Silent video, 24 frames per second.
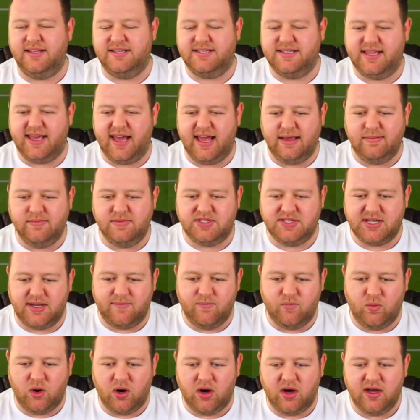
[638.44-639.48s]
this game
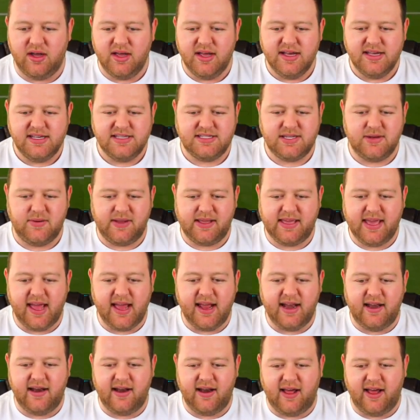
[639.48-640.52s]
somewhat. So
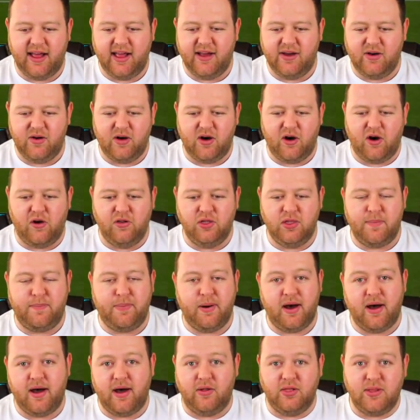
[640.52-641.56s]
again, like on
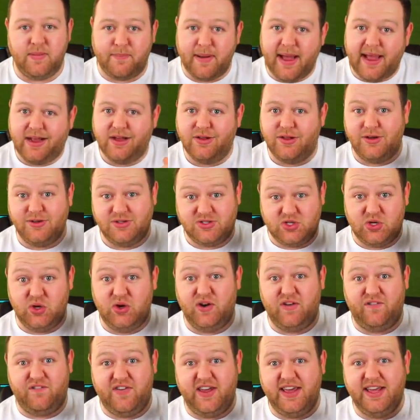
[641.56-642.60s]
the back of those
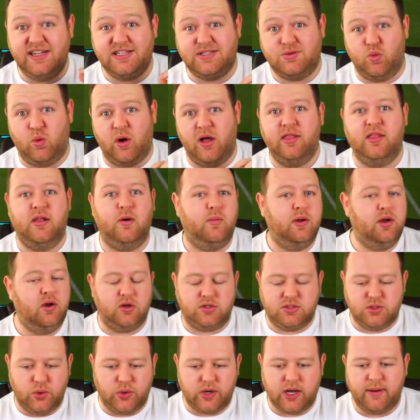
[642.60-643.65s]
two defeats, one that we're
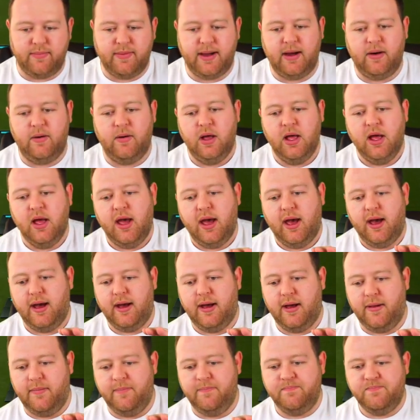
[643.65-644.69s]
not talking about,
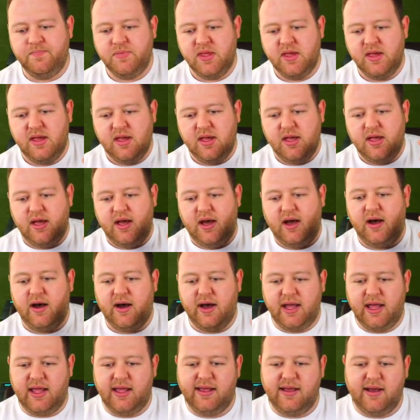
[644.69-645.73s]

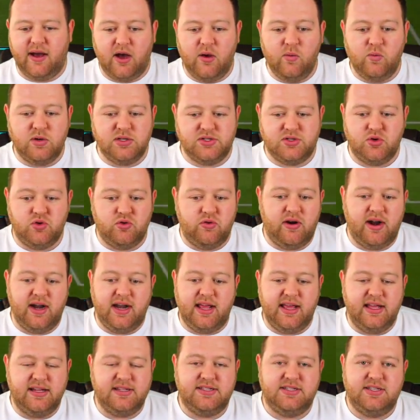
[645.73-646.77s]
I was
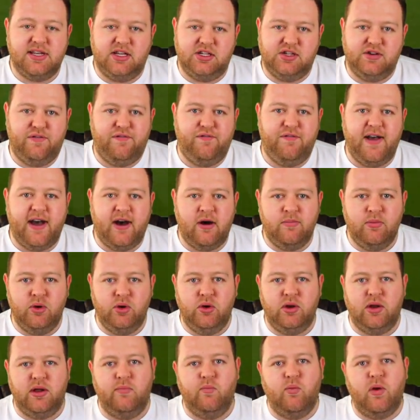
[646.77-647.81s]
already in such a foul
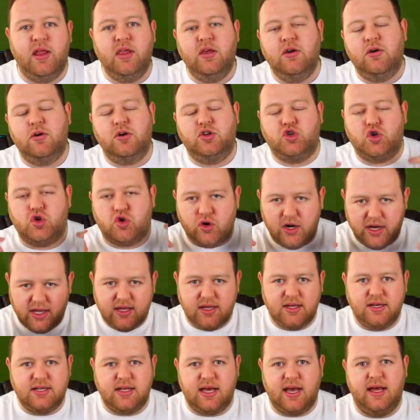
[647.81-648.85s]
mood, and when you're
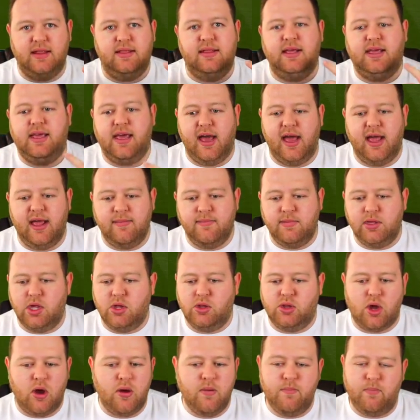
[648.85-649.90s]
triggered at the game,
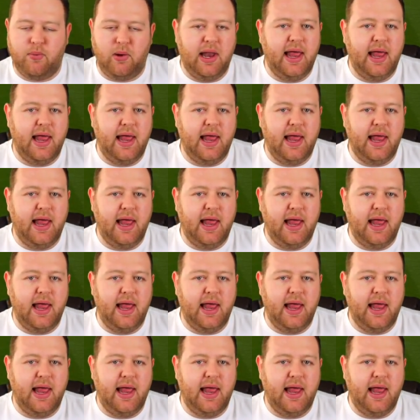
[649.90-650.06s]
you don't